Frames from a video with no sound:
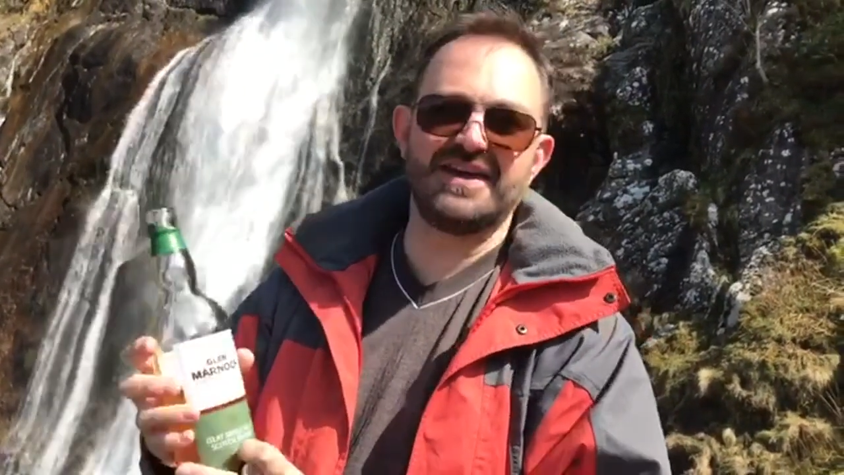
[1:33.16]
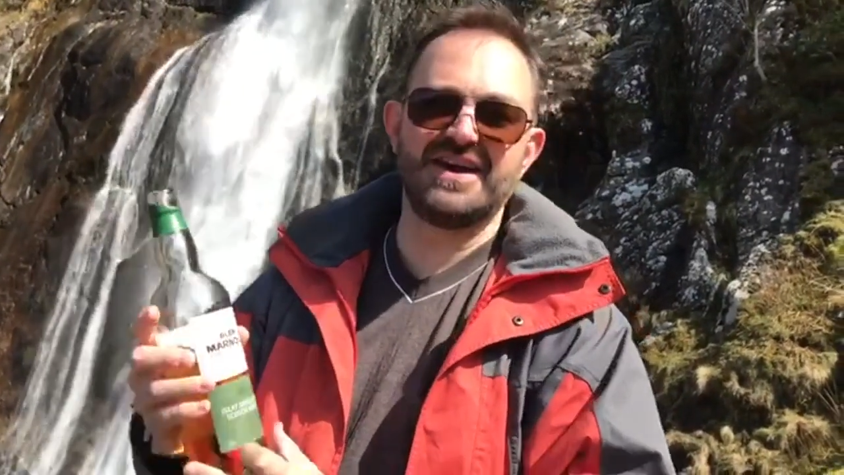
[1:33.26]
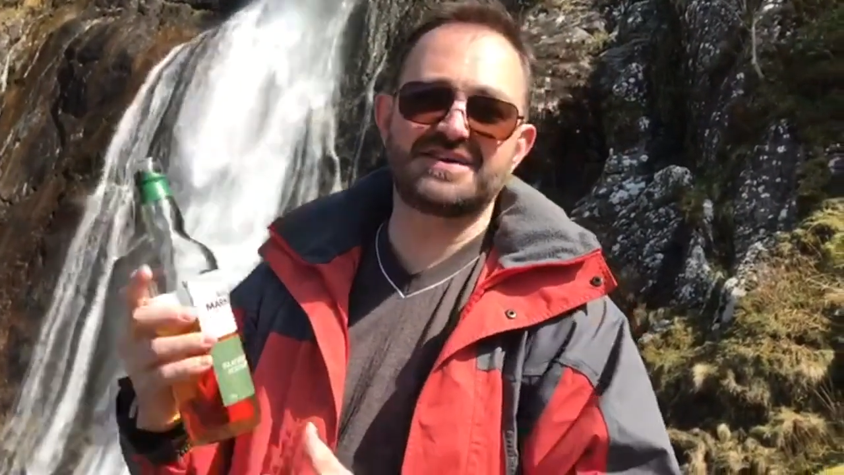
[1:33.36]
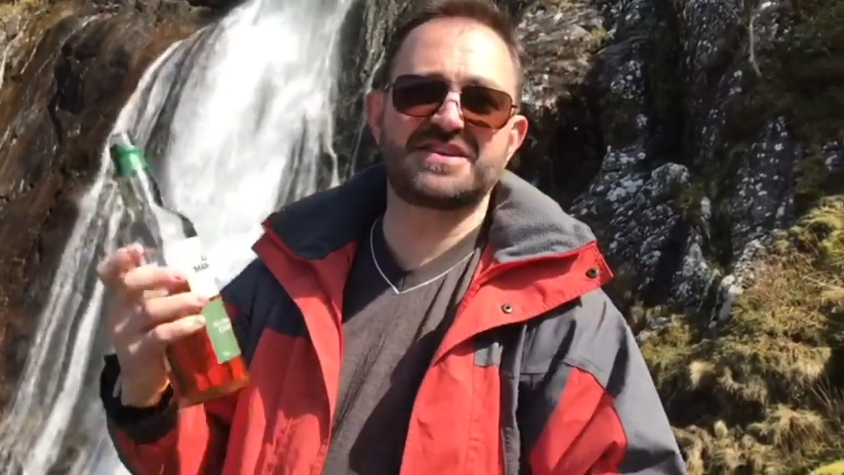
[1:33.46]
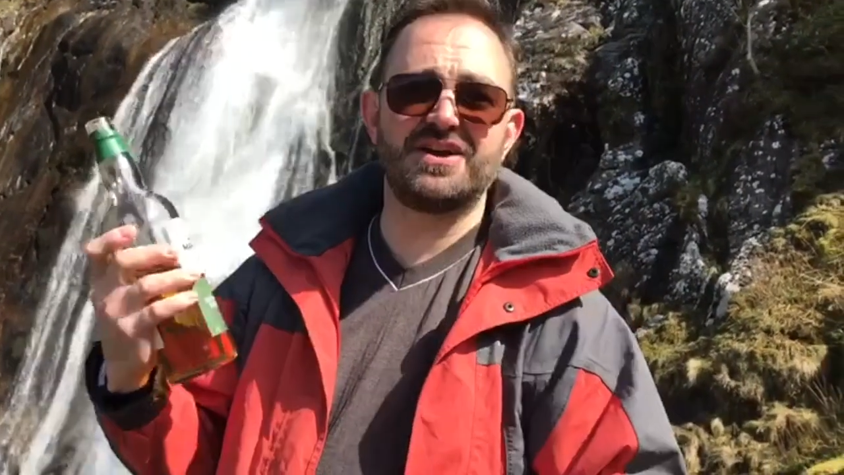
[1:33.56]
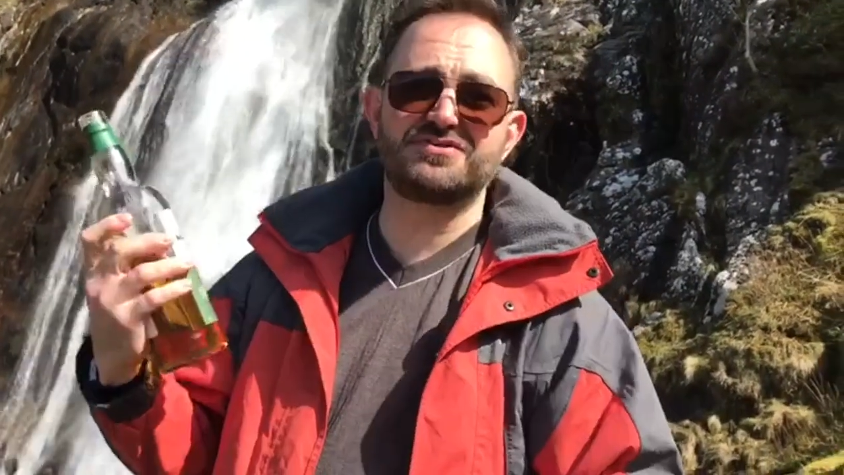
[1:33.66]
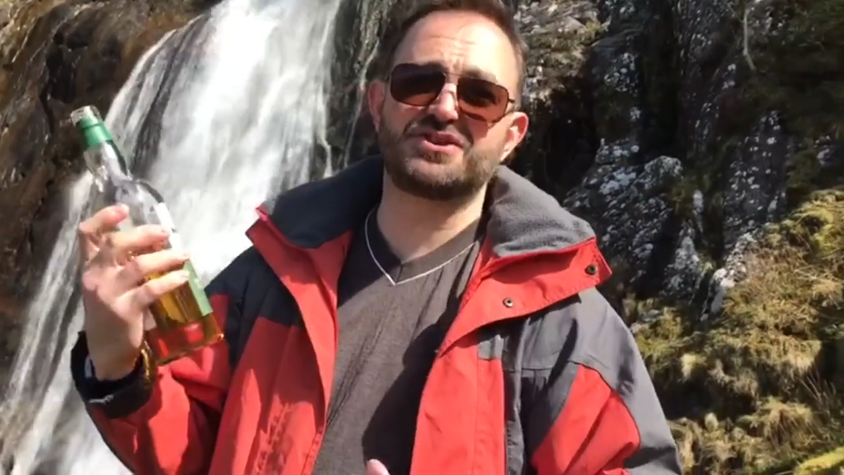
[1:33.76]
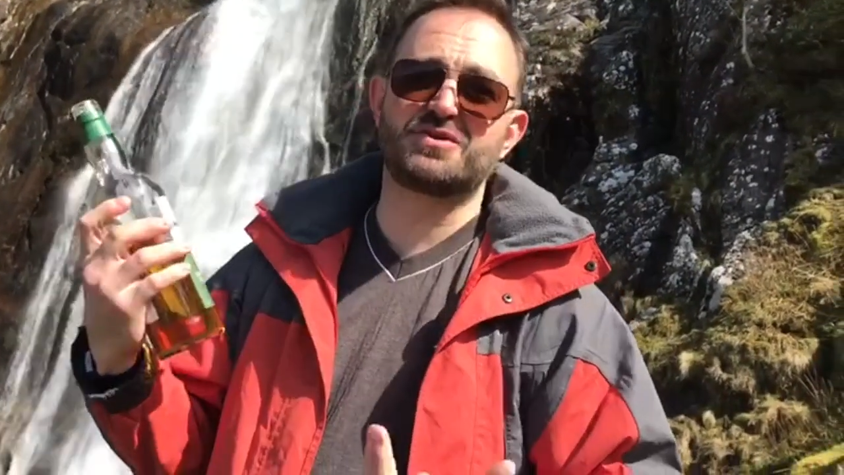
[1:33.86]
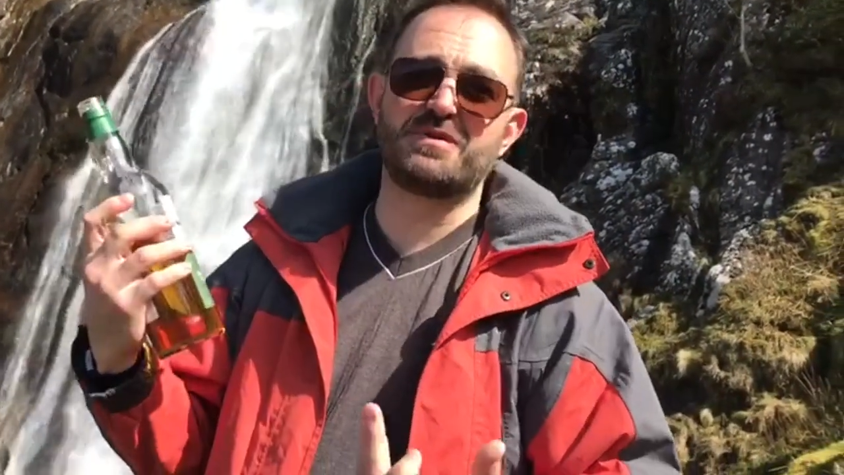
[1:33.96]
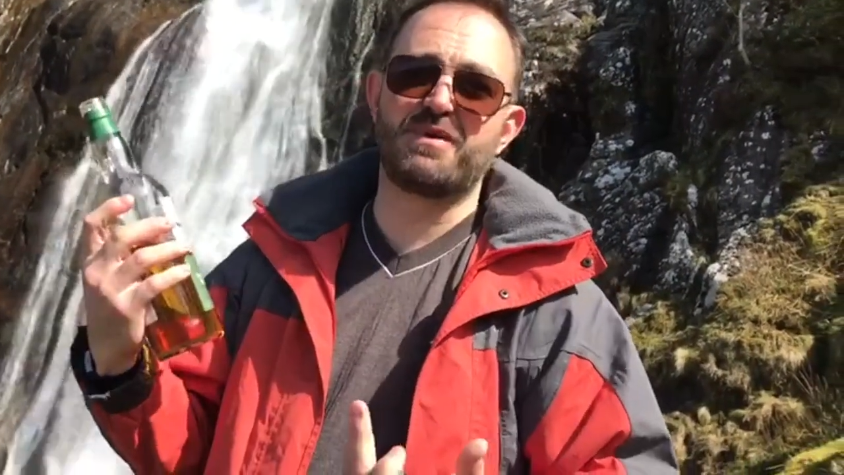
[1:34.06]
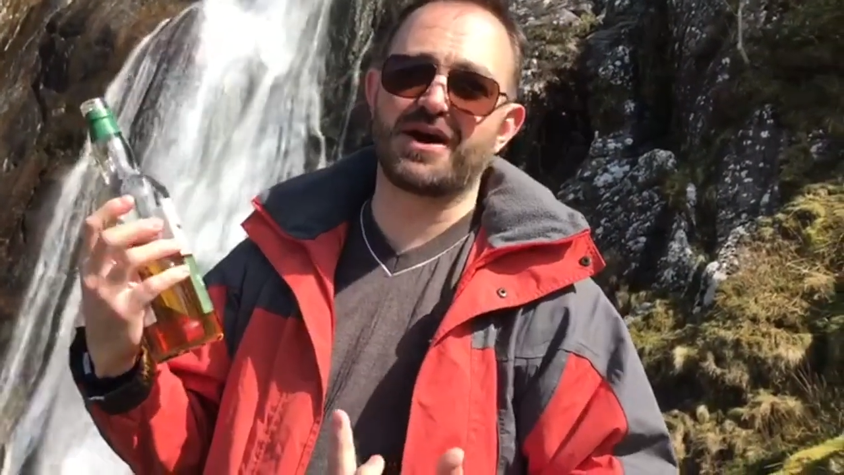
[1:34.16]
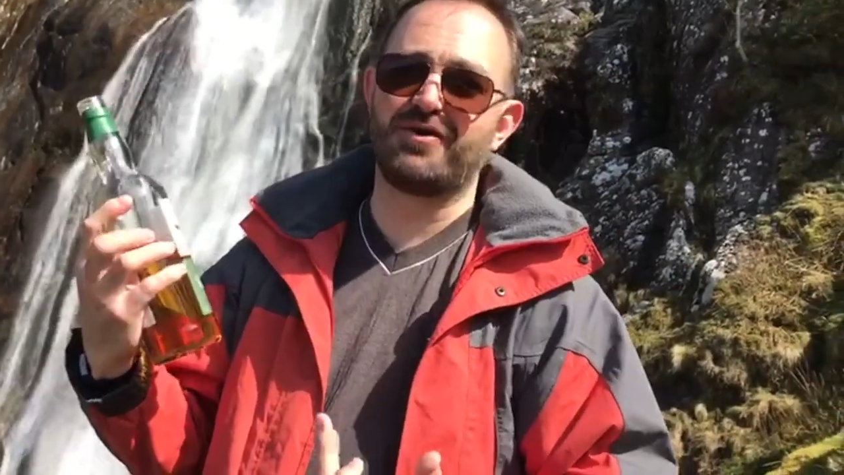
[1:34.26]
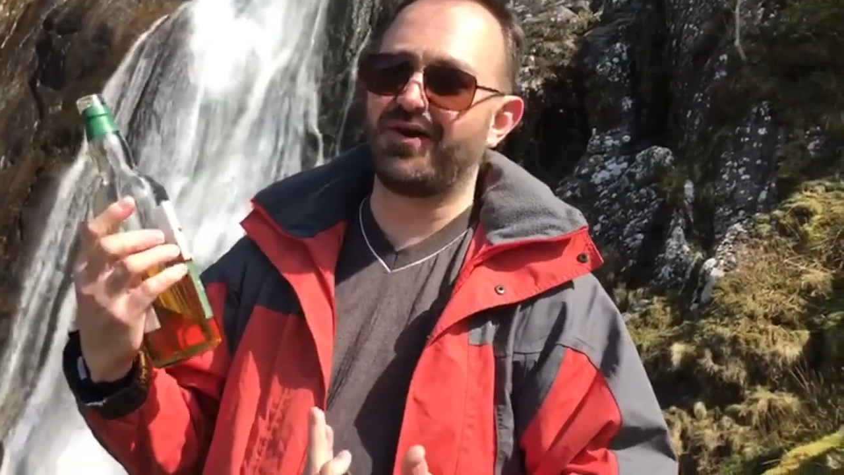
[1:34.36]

it tells you sweet bugger